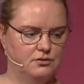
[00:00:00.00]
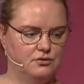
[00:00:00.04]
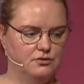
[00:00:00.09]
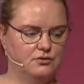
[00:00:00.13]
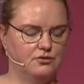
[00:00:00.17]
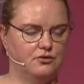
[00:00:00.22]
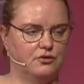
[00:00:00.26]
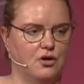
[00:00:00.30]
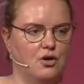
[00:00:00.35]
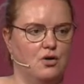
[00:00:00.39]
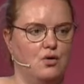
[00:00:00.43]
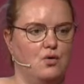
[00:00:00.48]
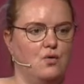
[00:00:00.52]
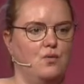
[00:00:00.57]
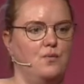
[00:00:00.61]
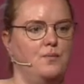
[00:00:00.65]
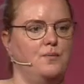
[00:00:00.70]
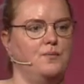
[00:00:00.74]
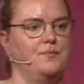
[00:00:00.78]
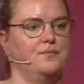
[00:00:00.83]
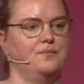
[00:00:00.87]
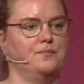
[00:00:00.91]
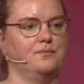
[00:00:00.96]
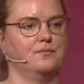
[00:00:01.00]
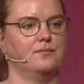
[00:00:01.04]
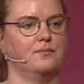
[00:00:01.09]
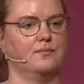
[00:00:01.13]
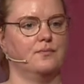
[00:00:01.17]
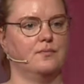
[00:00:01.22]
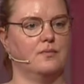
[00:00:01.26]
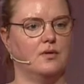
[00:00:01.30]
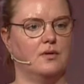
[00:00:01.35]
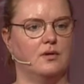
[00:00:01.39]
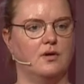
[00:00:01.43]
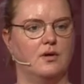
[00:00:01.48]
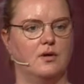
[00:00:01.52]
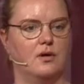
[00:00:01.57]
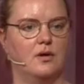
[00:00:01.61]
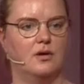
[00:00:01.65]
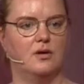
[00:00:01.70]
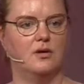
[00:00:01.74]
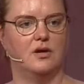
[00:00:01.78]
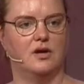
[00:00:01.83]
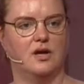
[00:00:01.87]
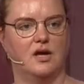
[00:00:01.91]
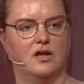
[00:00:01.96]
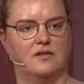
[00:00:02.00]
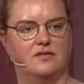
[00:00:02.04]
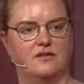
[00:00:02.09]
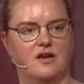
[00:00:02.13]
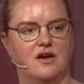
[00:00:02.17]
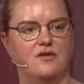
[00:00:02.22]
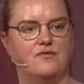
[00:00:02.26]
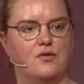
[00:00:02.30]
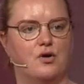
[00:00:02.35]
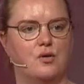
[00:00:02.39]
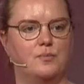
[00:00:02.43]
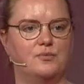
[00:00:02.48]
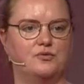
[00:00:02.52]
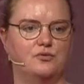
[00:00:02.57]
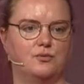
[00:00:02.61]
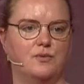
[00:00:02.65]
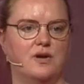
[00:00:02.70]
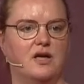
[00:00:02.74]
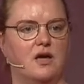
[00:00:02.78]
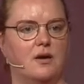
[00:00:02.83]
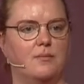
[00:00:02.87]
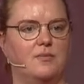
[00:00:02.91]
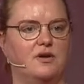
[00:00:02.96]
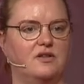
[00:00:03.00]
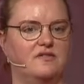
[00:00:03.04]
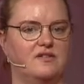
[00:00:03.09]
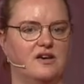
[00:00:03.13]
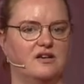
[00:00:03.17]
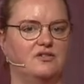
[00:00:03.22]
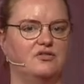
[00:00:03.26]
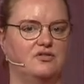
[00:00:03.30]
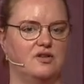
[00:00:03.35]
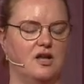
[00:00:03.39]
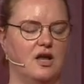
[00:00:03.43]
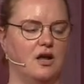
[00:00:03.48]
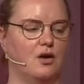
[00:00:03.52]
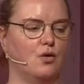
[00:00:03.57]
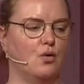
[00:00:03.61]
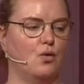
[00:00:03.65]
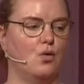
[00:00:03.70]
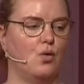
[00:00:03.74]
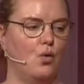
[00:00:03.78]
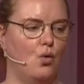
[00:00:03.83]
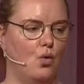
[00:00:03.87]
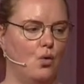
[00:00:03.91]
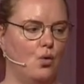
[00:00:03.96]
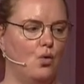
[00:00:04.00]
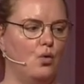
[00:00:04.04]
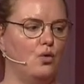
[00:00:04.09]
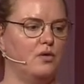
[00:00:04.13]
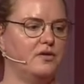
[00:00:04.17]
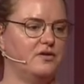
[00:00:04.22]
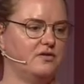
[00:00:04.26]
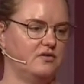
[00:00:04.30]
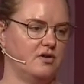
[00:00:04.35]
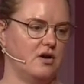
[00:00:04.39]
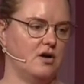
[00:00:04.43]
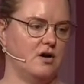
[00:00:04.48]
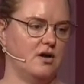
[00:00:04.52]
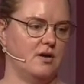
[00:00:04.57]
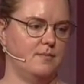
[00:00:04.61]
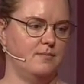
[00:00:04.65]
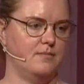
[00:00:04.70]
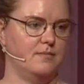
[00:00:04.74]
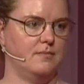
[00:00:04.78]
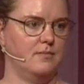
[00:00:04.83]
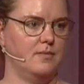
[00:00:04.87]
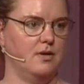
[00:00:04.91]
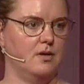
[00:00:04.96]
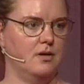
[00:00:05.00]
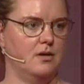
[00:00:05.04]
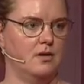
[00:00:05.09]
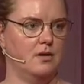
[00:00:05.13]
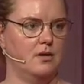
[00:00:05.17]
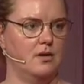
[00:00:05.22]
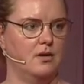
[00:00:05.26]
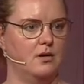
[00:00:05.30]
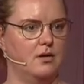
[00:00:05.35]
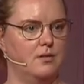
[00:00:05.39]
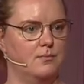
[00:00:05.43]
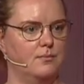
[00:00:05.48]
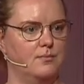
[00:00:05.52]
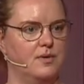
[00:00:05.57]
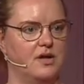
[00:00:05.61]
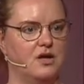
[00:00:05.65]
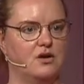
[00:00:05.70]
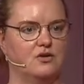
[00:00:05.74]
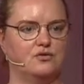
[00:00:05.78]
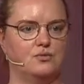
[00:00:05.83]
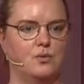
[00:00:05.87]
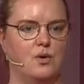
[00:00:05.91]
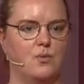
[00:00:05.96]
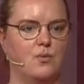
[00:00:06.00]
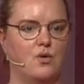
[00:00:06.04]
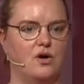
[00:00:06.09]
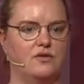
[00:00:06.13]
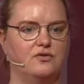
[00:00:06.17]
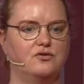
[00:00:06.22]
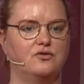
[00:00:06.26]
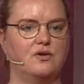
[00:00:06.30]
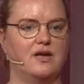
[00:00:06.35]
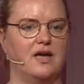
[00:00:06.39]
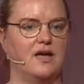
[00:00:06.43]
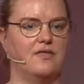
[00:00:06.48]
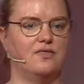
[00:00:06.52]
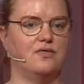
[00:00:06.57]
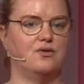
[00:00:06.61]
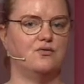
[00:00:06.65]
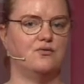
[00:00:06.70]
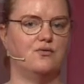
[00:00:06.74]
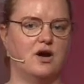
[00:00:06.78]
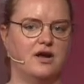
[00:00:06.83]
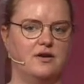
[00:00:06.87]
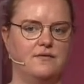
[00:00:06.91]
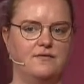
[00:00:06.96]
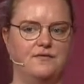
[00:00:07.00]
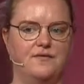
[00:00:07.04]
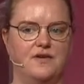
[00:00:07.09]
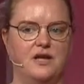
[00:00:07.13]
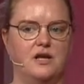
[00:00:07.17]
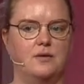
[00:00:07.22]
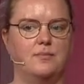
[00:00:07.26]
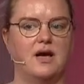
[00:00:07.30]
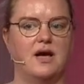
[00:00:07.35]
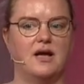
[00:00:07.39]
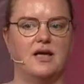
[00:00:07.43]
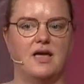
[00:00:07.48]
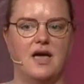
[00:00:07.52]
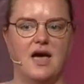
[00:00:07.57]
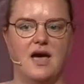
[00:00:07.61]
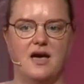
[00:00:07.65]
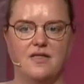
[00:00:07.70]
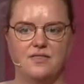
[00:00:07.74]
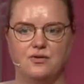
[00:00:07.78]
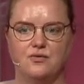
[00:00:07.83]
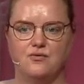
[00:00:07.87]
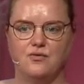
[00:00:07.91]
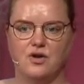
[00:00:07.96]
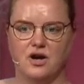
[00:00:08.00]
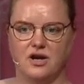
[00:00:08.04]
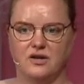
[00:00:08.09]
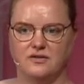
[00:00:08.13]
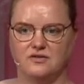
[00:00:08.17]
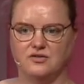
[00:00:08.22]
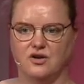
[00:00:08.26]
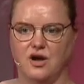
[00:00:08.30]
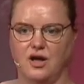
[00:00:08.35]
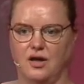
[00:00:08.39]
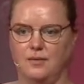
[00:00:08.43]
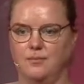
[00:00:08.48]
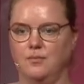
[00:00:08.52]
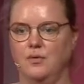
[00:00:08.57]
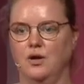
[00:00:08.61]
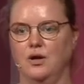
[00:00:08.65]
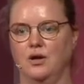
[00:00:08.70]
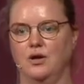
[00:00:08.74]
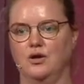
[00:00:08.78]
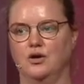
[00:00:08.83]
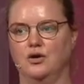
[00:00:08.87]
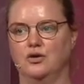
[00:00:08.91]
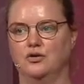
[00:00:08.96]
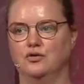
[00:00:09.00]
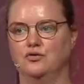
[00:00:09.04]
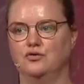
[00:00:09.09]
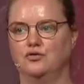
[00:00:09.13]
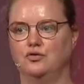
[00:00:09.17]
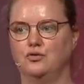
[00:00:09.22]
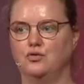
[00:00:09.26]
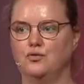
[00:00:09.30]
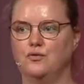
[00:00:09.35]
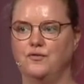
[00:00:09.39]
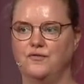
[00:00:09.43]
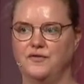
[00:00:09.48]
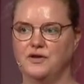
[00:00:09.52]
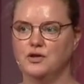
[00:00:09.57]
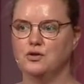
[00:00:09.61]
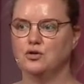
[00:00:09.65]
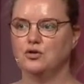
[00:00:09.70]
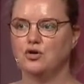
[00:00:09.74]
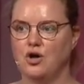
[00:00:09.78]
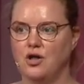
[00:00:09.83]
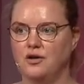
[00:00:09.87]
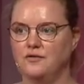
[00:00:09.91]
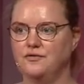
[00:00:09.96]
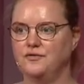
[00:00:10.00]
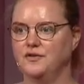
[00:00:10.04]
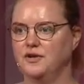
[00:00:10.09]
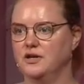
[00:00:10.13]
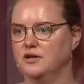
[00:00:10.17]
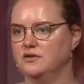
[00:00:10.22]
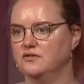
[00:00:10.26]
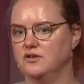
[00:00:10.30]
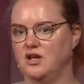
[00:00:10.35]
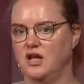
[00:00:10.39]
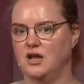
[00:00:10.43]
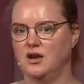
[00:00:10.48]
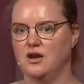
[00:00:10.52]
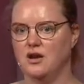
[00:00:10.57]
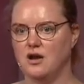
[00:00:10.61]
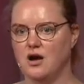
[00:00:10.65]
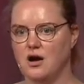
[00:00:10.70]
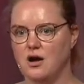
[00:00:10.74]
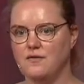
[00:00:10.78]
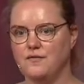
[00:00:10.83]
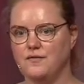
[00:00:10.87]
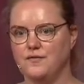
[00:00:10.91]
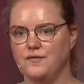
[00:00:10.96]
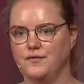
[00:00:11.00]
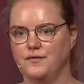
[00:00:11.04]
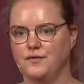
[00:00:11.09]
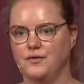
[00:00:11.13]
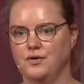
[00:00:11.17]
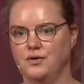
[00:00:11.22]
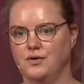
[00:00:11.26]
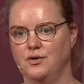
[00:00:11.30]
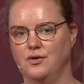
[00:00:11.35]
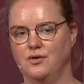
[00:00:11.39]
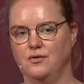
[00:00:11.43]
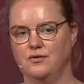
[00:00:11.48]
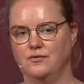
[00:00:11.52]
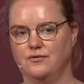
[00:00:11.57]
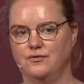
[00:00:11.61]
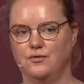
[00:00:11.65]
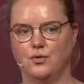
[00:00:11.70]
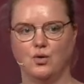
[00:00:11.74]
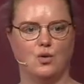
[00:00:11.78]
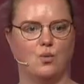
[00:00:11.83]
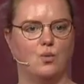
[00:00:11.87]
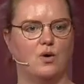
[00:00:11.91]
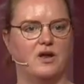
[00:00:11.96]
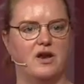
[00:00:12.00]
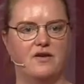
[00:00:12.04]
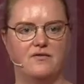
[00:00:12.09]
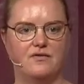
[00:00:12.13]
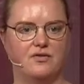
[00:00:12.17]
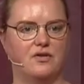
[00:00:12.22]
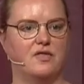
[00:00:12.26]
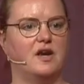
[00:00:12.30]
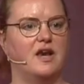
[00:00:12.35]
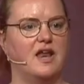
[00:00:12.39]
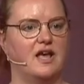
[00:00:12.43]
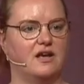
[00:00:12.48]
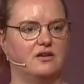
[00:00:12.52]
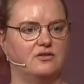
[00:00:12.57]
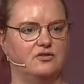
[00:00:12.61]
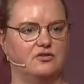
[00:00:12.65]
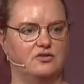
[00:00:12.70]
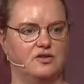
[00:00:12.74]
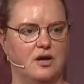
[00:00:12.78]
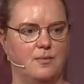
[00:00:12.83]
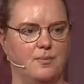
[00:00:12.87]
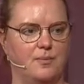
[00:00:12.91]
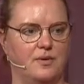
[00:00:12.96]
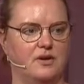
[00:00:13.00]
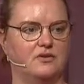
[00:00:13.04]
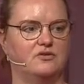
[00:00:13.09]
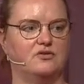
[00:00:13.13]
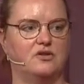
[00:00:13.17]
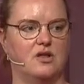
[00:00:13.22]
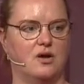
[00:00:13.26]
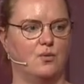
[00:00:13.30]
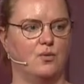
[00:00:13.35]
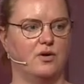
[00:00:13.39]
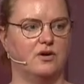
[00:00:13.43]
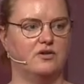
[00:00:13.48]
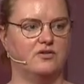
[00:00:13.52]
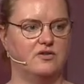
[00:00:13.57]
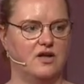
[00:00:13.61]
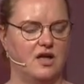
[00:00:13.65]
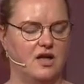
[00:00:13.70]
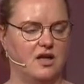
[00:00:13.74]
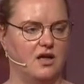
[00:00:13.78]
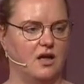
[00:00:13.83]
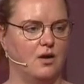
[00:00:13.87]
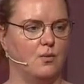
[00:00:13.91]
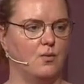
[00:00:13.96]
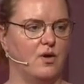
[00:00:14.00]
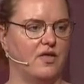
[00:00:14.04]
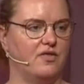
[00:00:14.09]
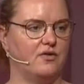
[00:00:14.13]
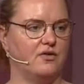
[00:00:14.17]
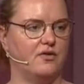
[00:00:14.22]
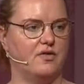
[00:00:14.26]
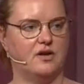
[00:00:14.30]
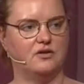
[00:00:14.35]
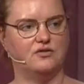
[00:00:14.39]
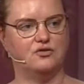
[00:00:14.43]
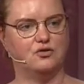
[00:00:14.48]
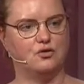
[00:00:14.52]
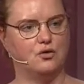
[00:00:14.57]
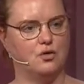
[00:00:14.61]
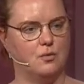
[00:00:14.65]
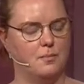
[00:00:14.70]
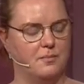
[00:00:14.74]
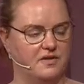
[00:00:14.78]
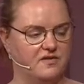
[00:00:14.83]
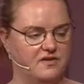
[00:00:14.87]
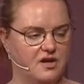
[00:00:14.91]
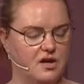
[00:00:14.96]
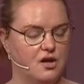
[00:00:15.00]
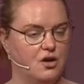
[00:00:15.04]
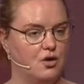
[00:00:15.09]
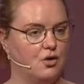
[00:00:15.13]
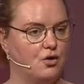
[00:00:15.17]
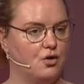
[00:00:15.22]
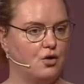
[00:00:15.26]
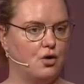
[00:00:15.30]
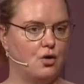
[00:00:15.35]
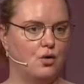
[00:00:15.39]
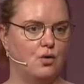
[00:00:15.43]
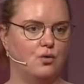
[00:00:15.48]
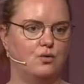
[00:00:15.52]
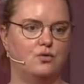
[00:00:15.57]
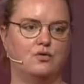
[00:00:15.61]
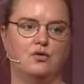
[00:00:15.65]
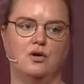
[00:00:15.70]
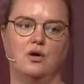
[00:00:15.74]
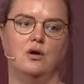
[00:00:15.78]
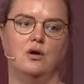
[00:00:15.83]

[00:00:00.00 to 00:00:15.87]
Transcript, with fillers: So in DevOps, we can be testing all the time, because we want to get the right feedback at the right time to feel confident enough for whatever the next step is that we're taking, whether that's committing your code,